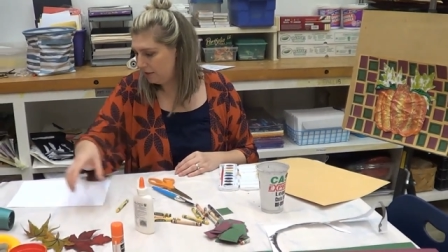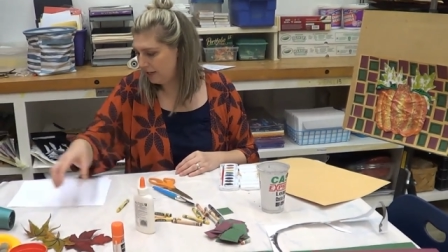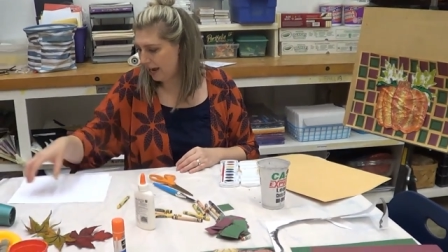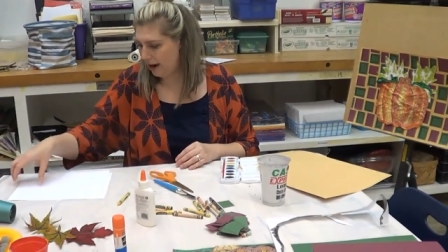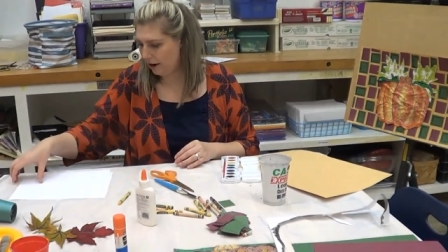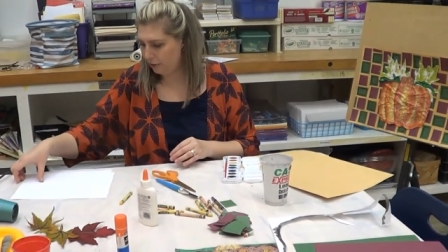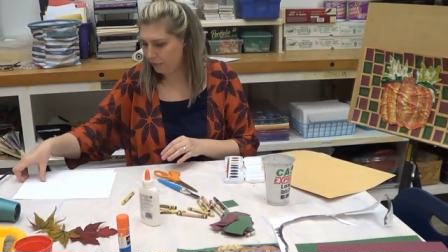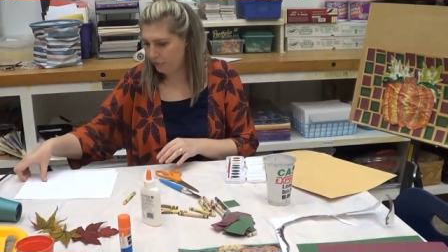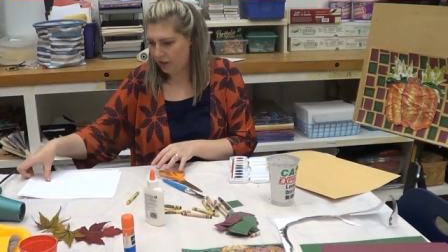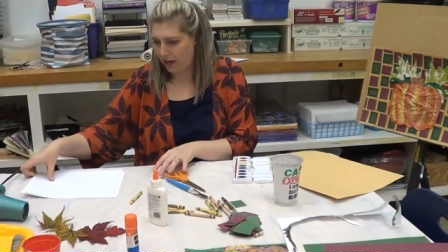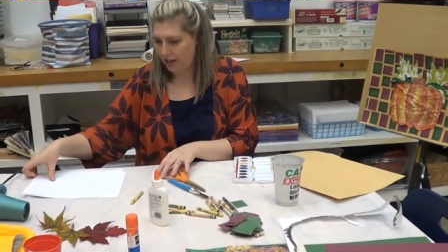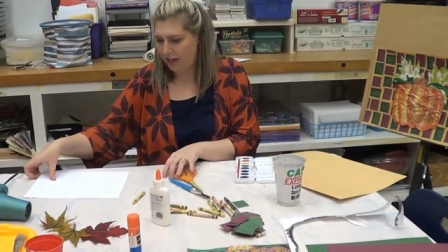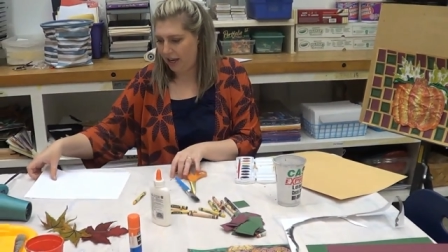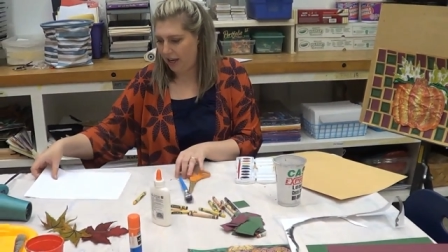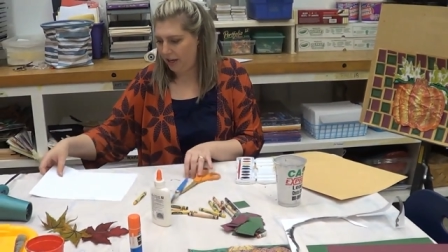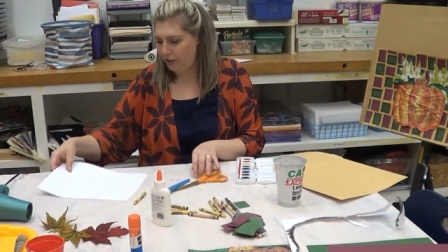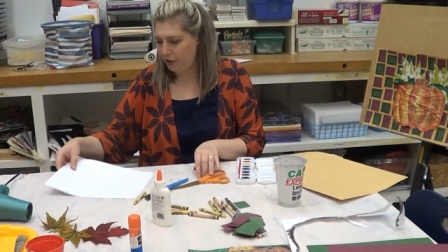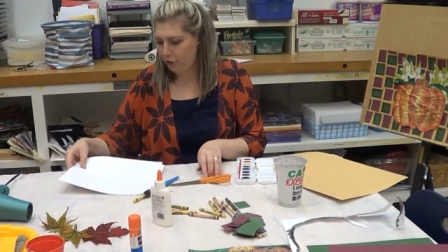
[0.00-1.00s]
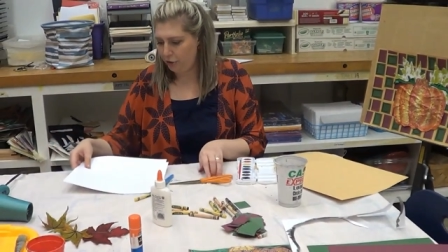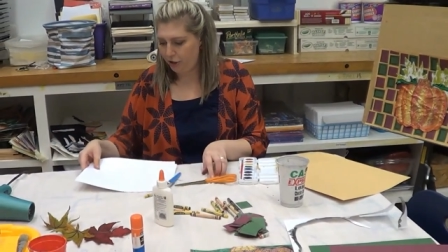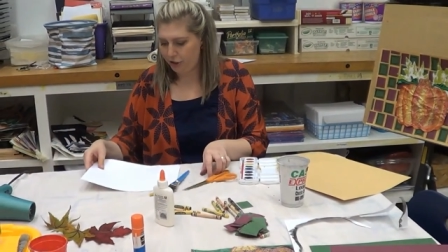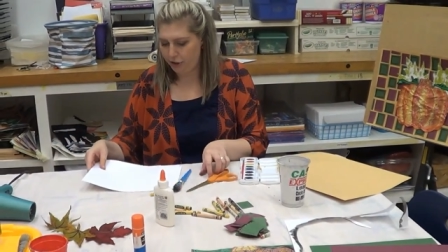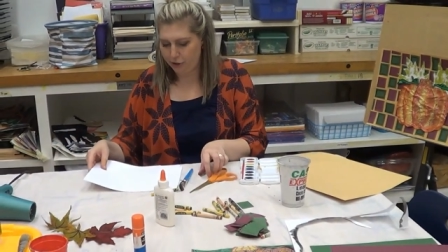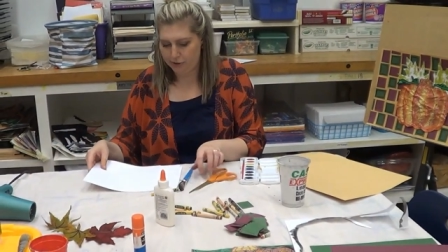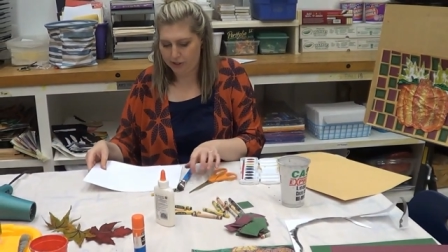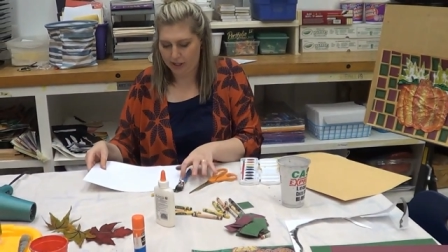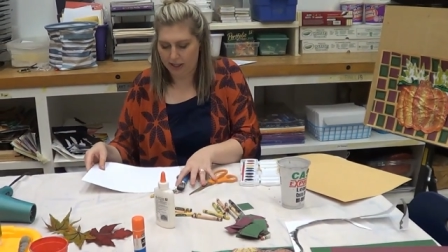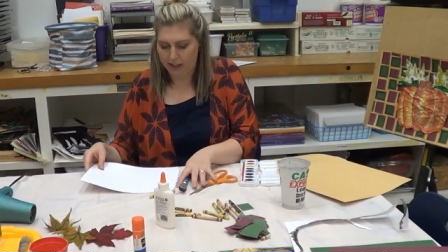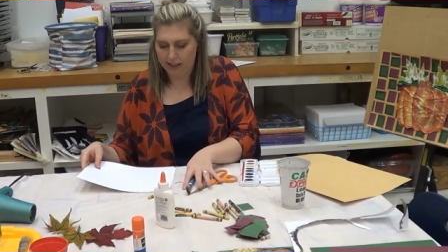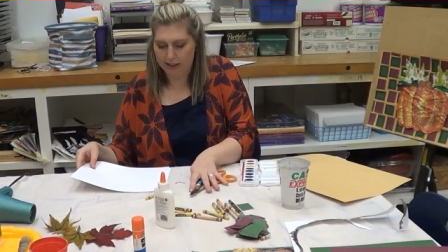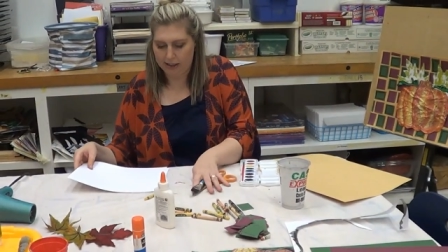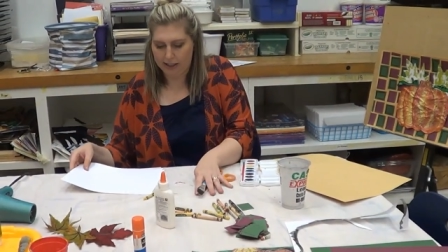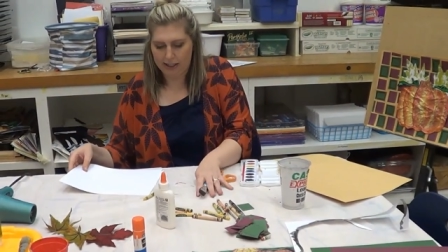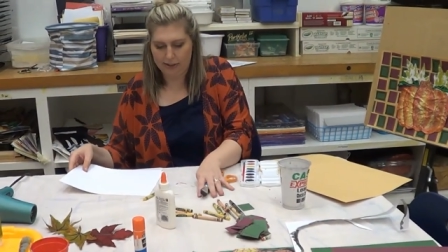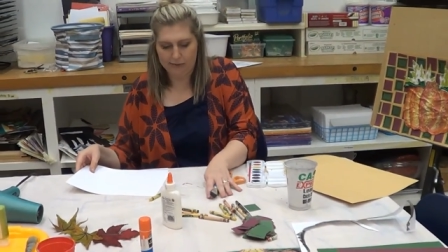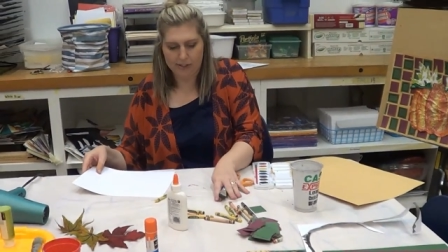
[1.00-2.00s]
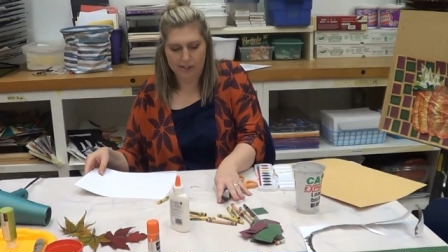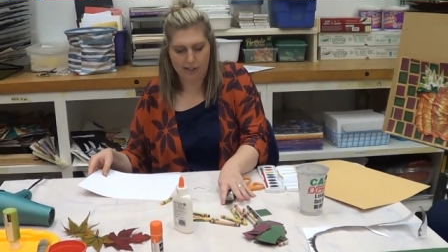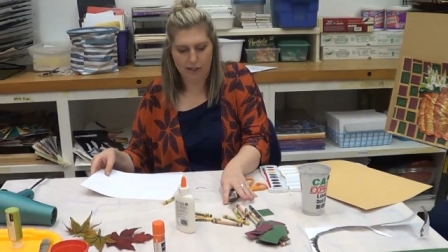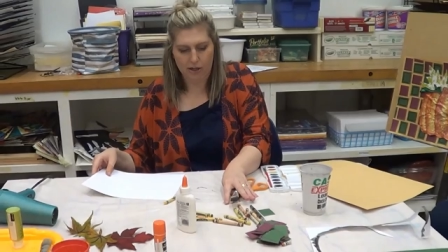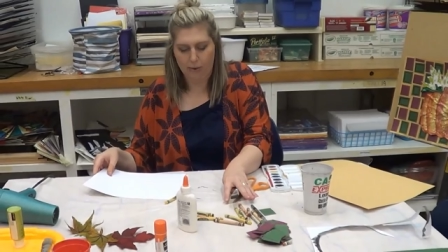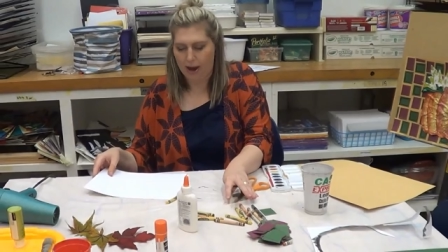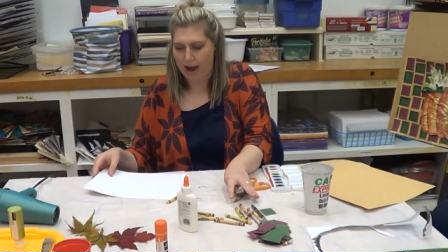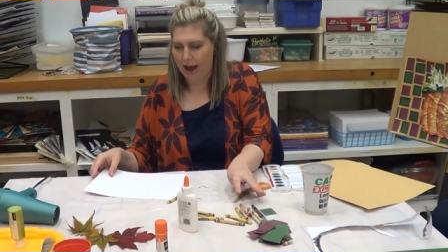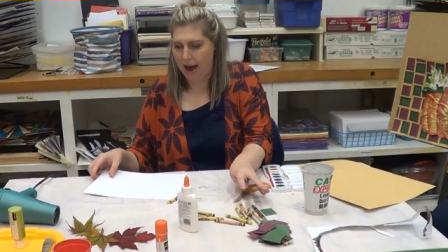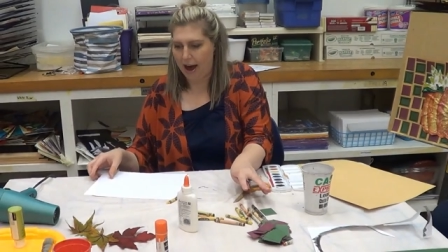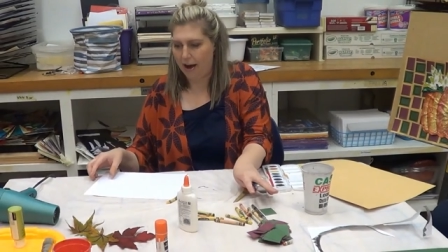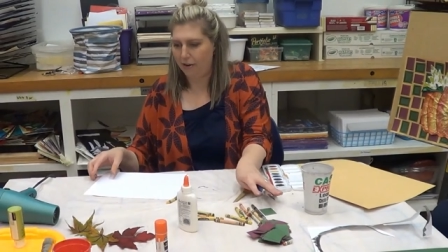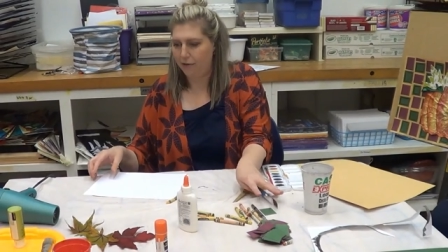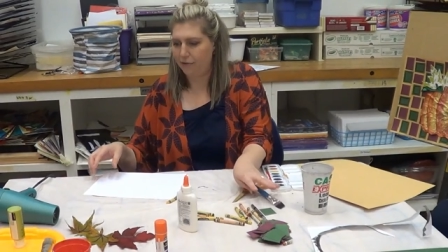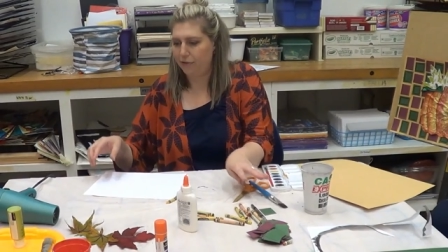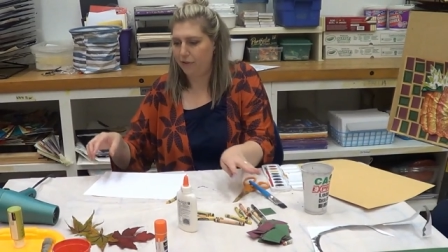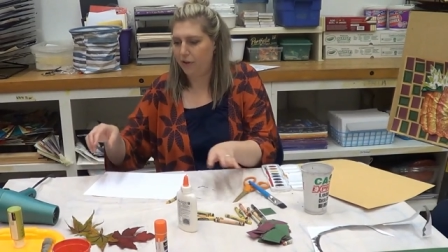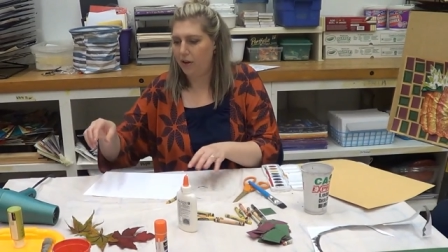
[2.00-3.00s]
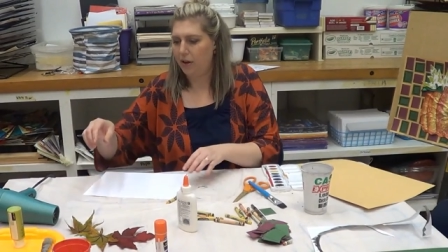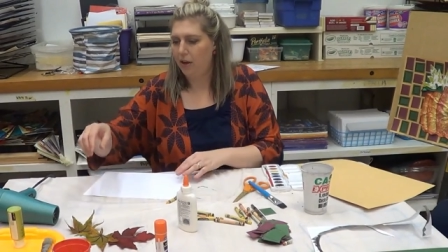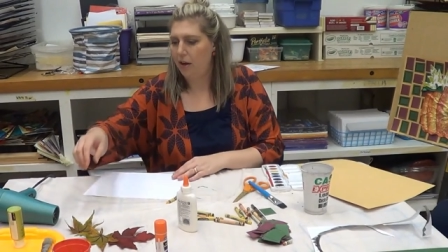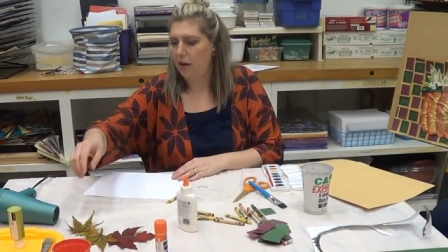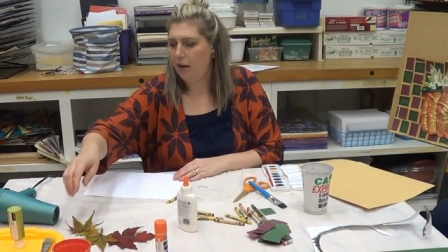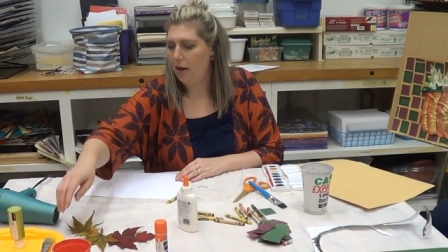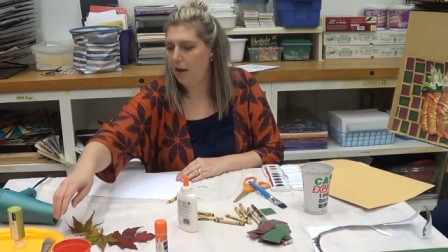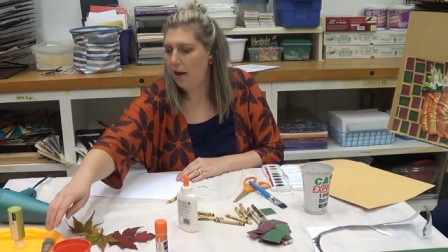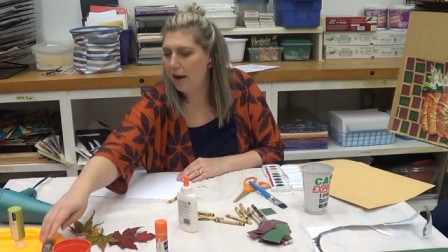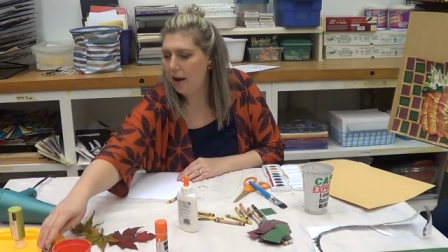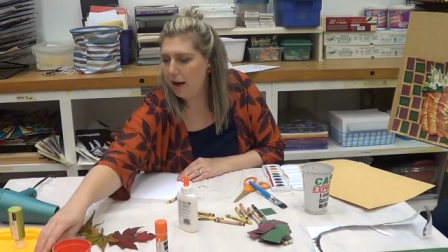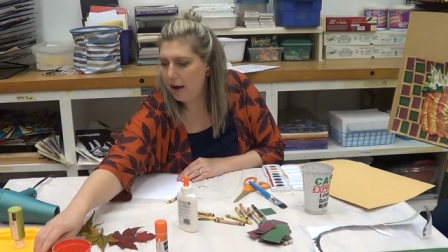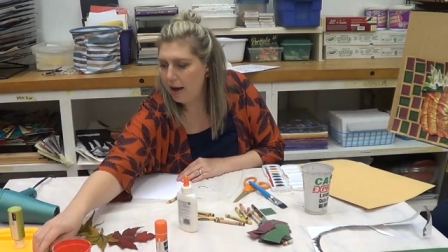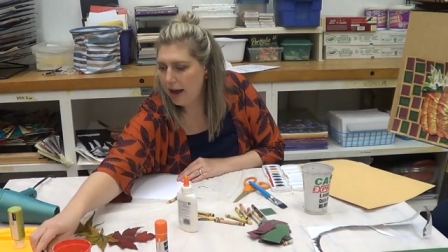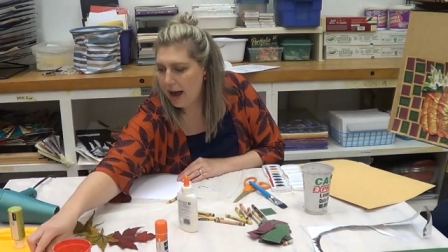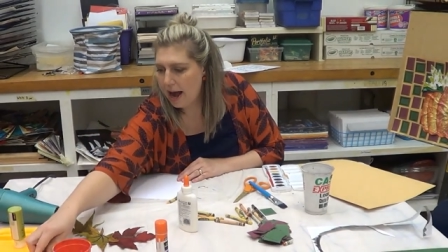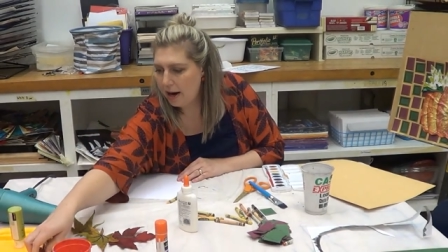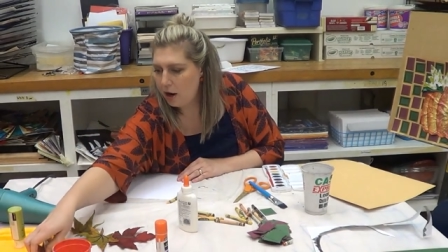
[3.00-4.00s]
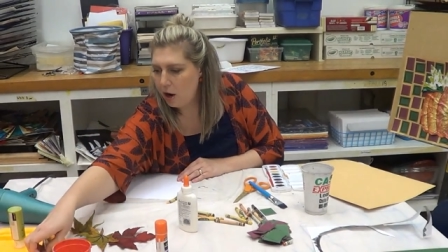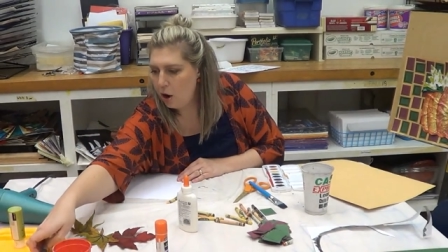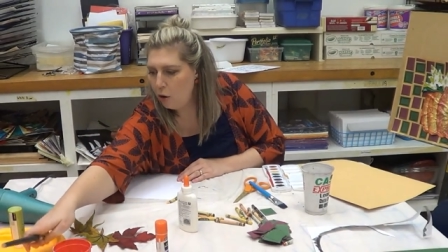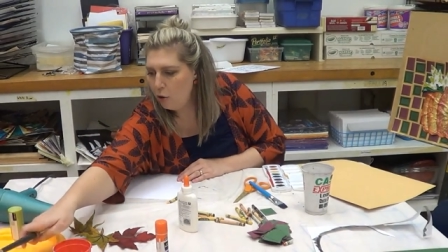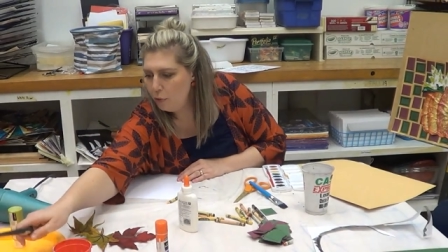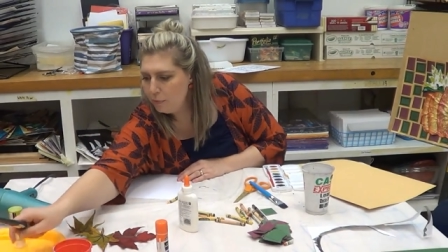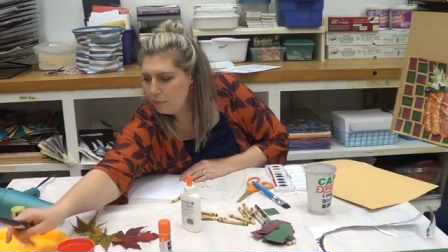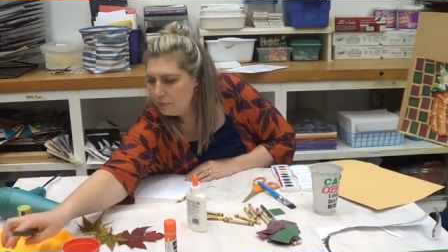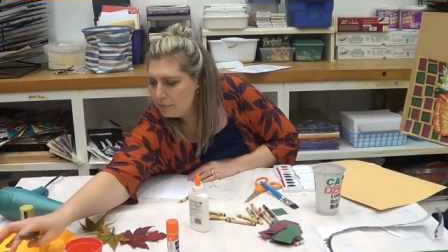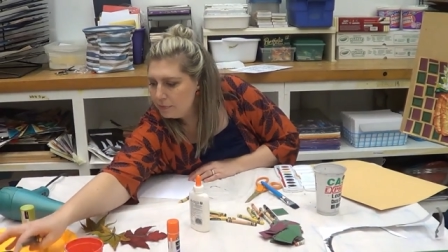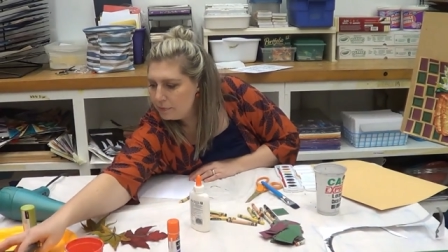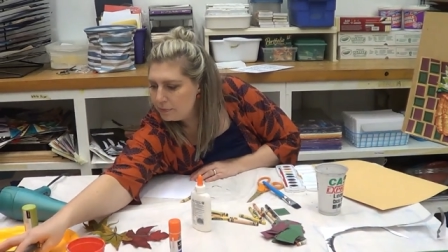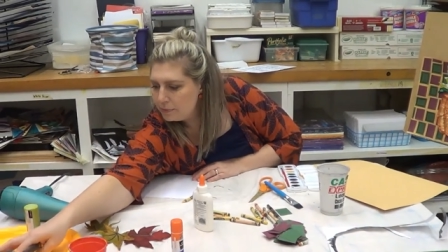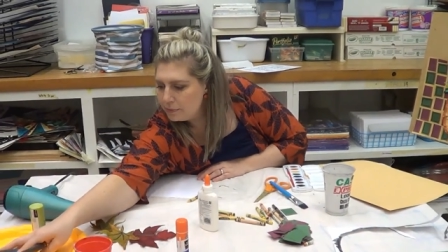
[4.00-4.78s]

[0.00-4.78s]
Now, again, you can use any leaves that you have uh, at home.